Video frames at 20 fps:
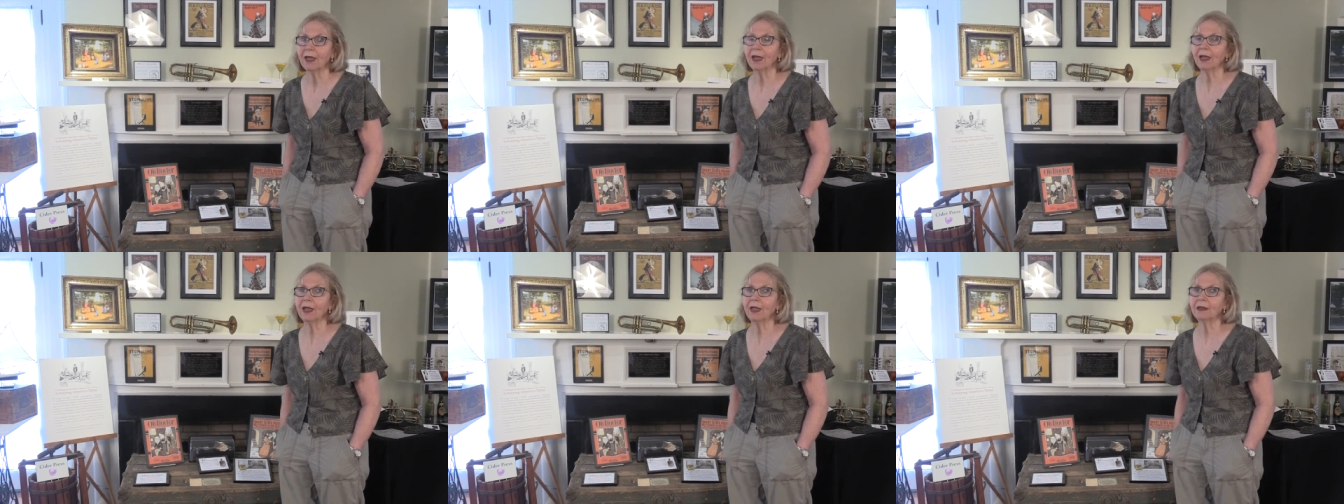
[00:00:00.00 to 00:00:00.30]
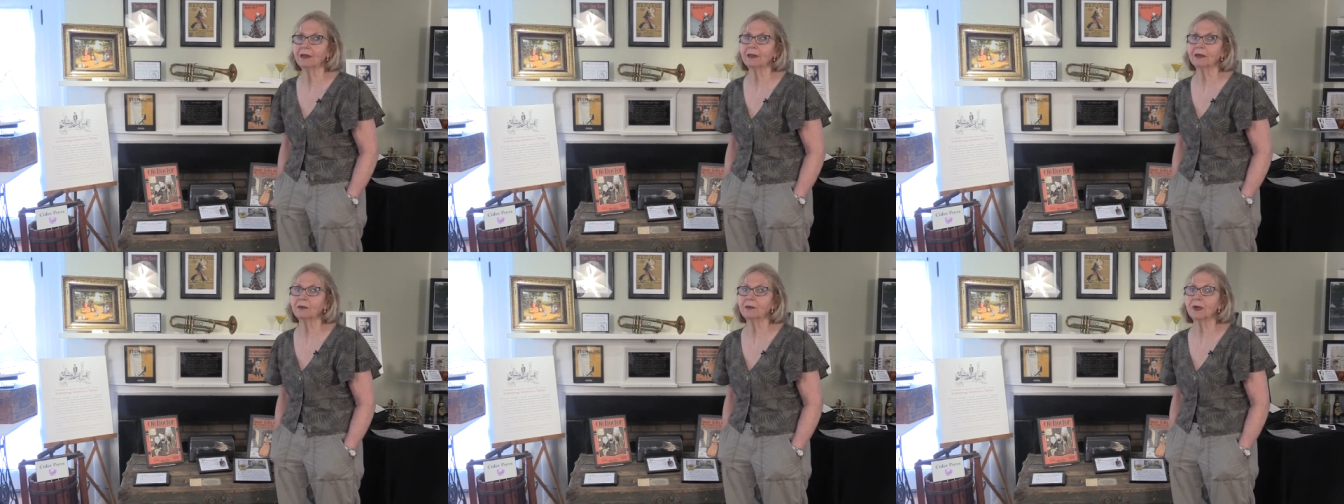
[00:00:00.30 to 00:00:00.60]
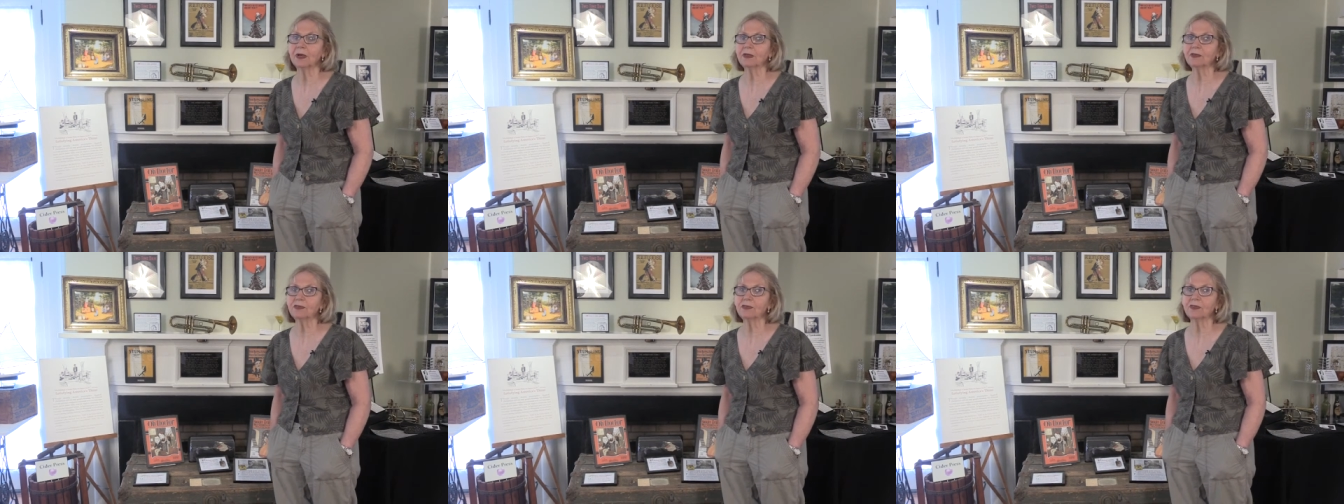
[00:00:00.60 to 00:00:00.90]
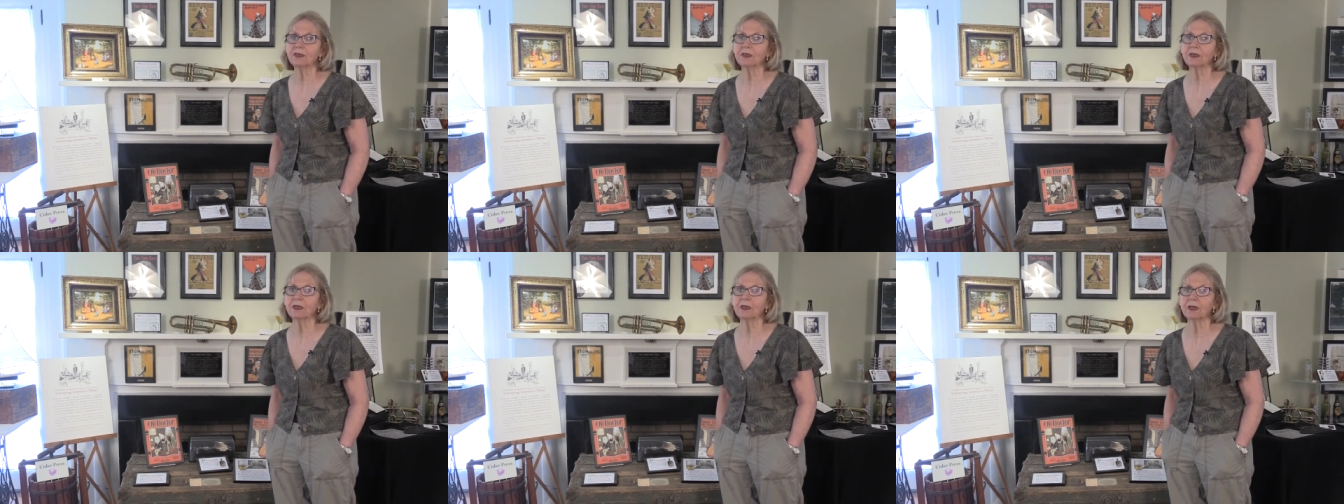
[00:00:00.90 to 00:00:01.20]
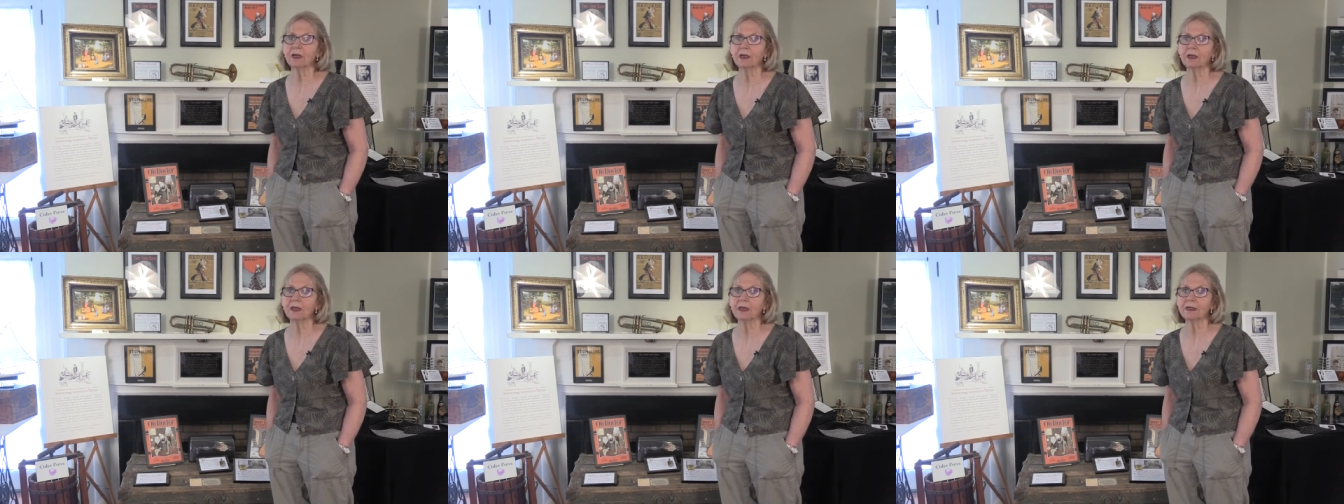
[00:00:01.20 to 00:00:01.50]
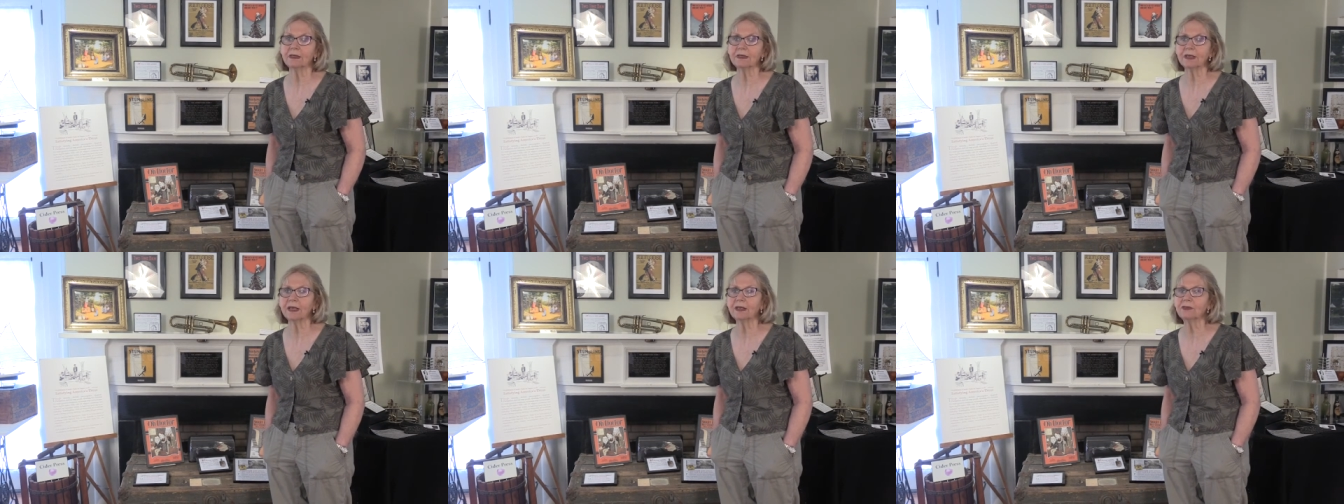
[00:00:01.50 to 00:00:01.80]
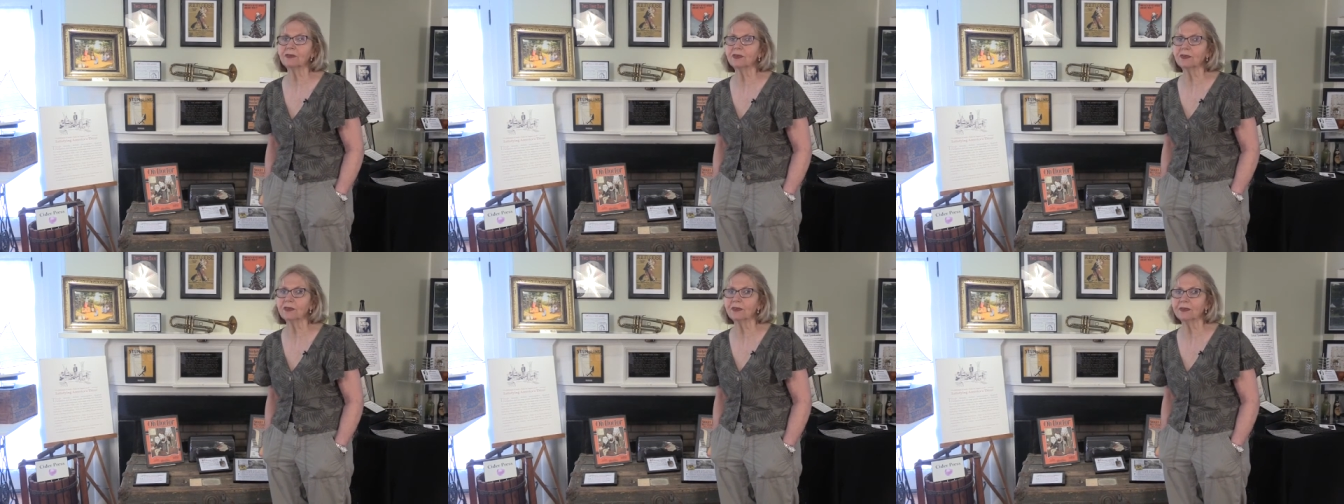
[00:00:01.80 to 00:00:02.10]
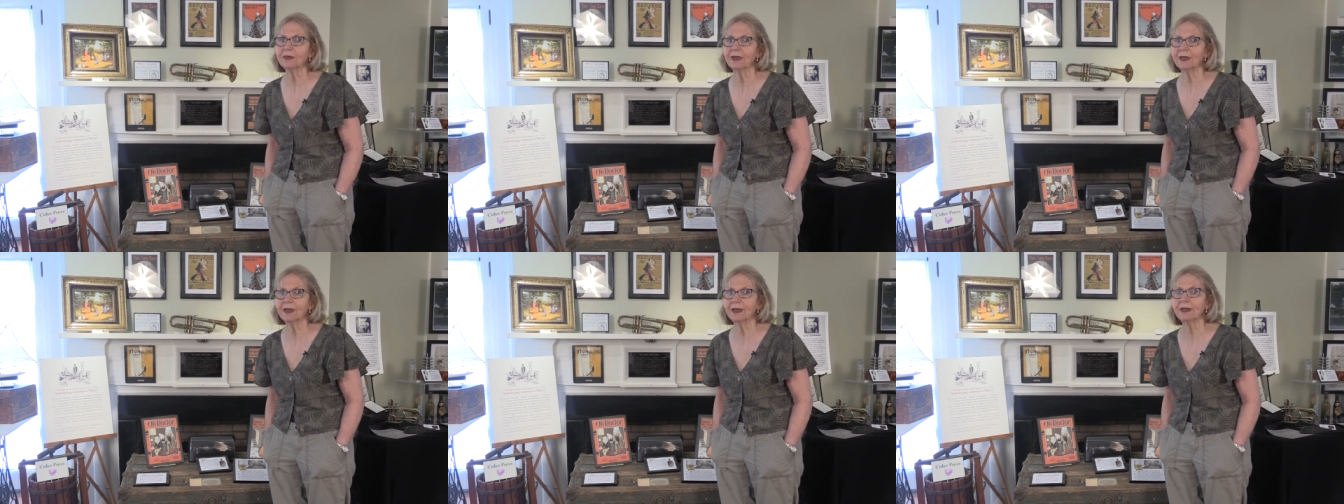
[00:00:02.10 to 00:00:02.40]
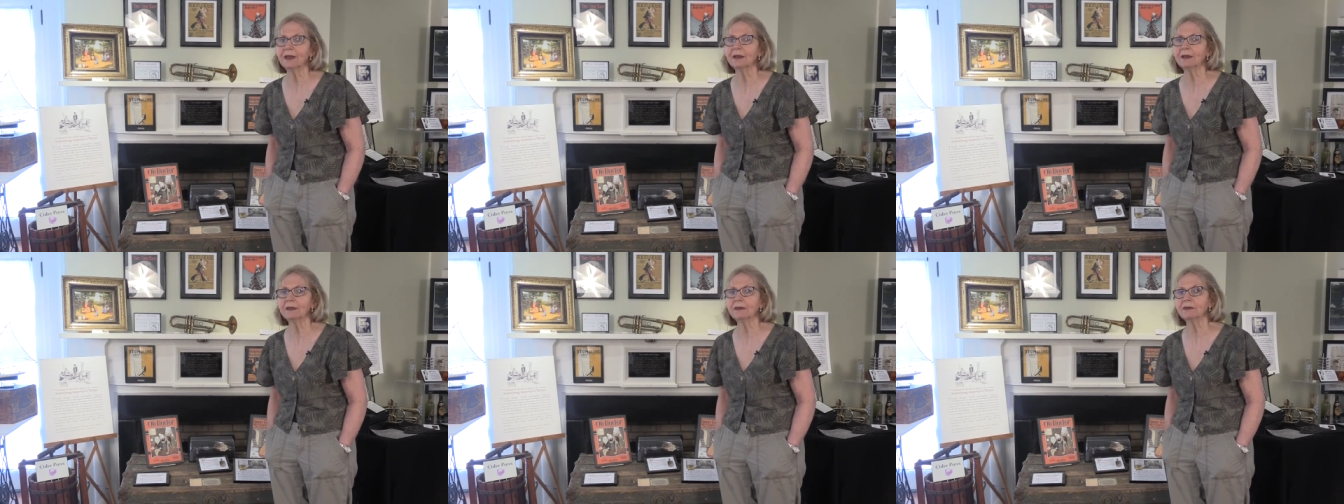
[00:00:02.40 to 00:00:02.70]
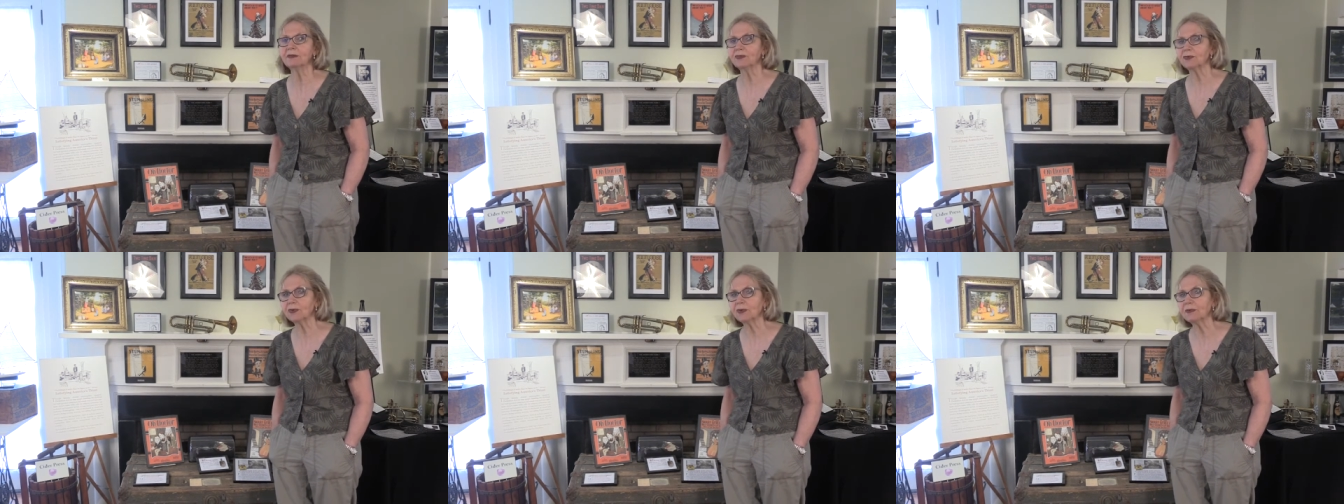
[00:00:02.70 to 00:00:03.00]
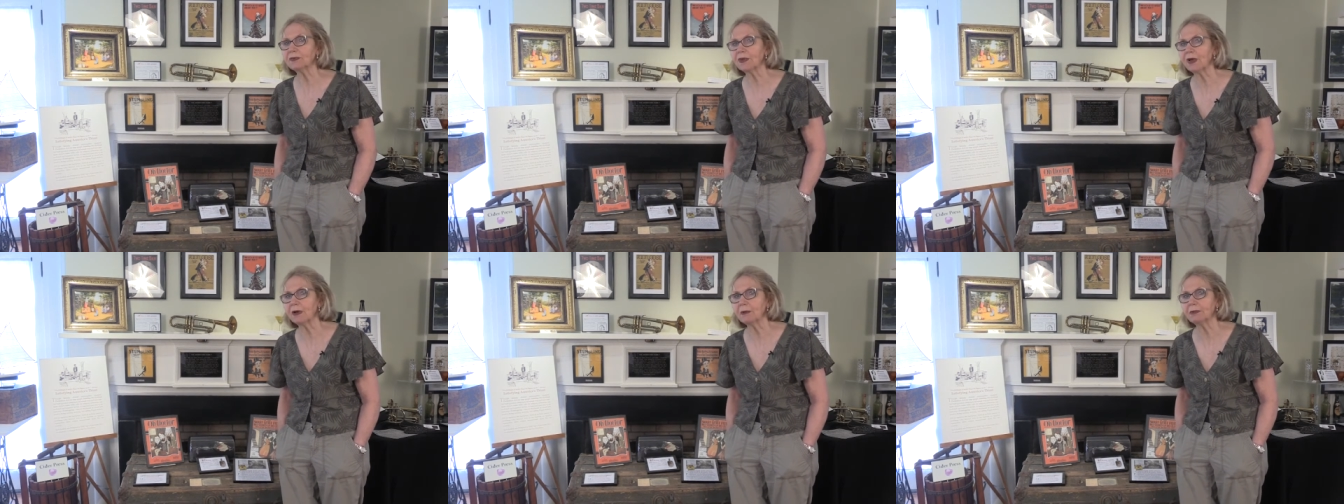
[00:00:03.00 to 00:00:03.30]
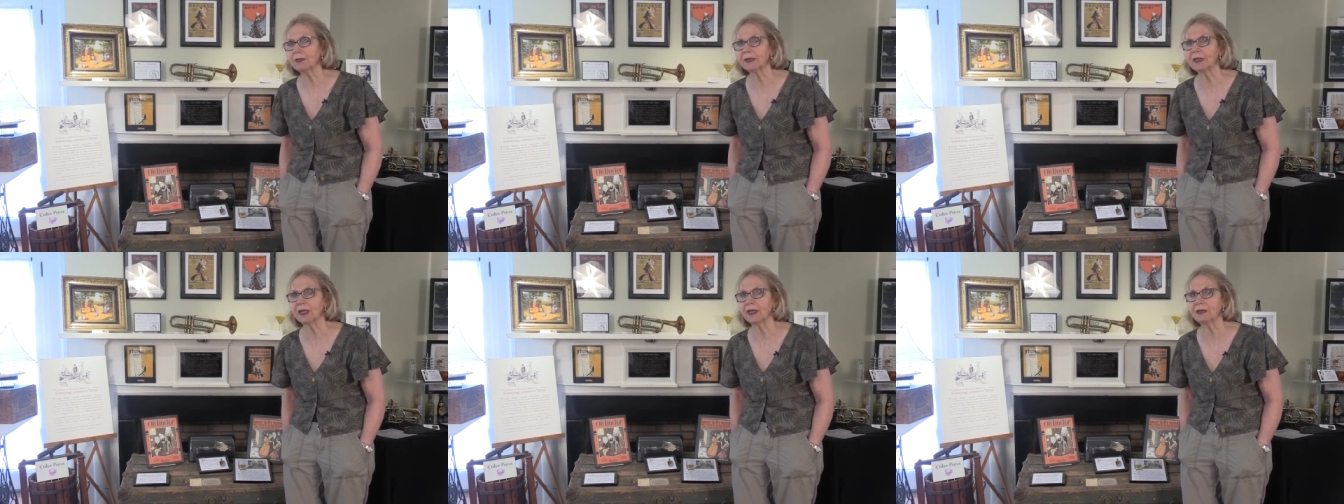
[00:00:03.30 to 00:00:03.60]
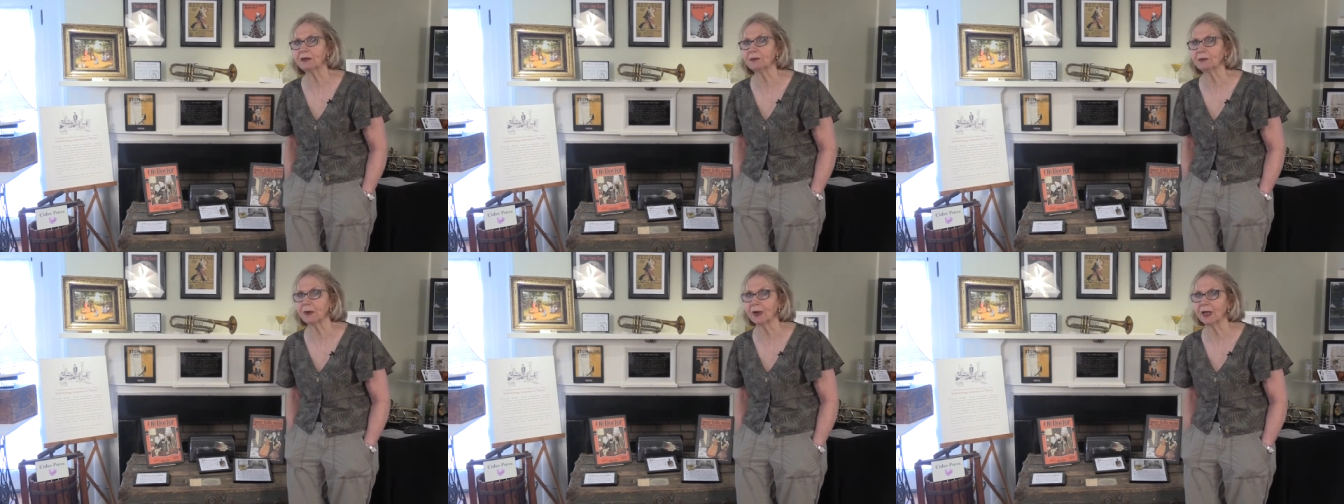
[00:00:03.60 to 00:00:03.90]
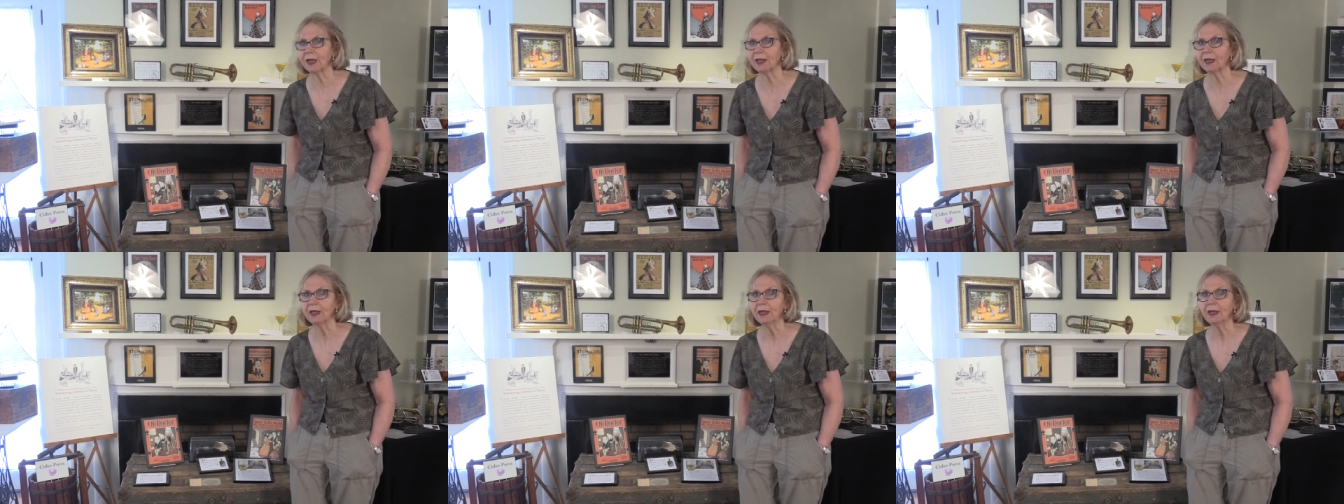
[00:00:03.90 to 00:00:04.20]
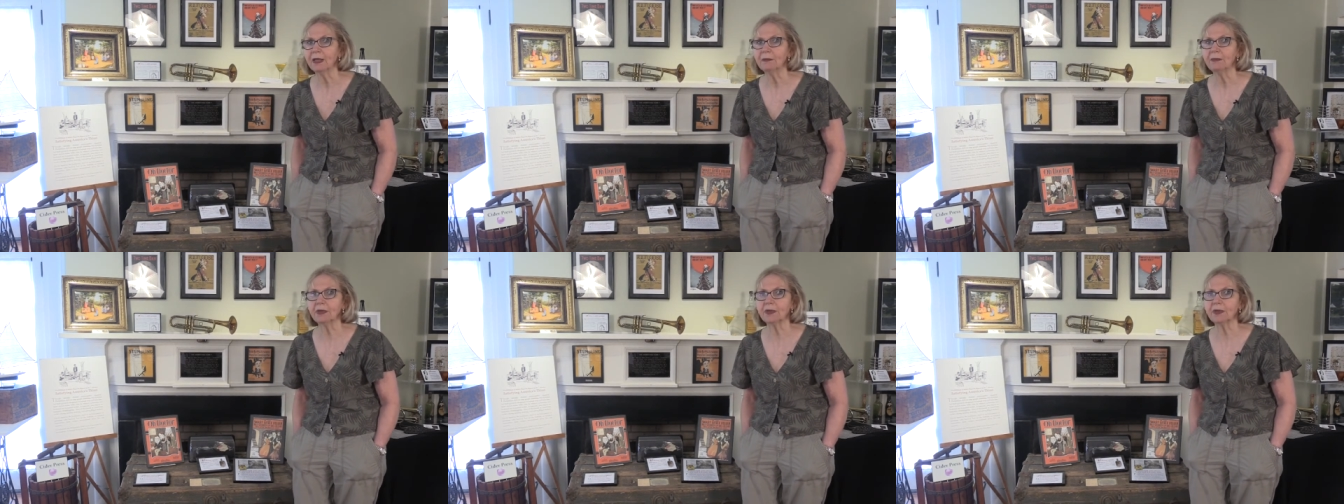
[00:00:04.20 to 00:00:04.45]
And the question uh, is answered in a sort of complicated way